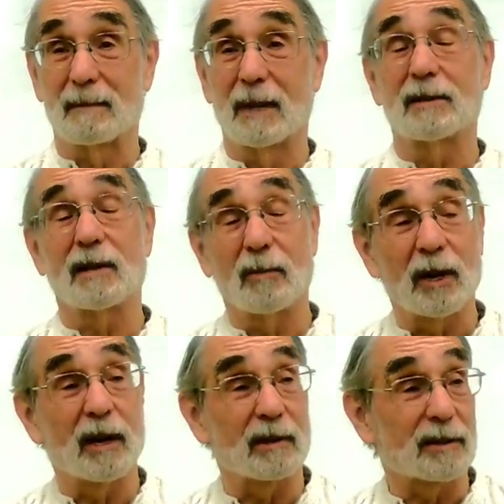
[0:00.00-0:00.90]
Let
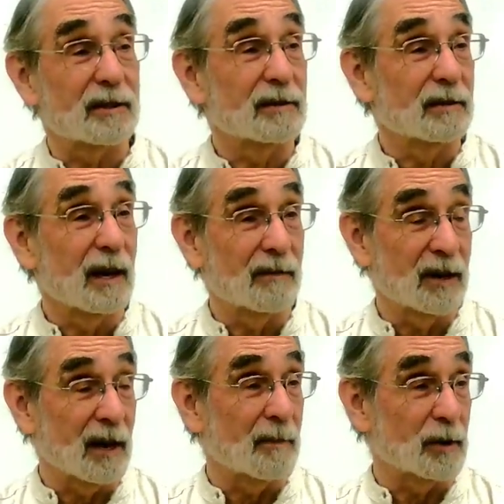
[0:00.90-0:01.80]
someone else have
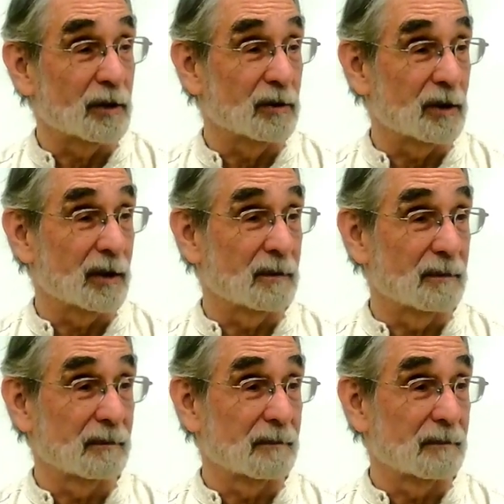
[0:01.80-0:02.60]
the opportunity.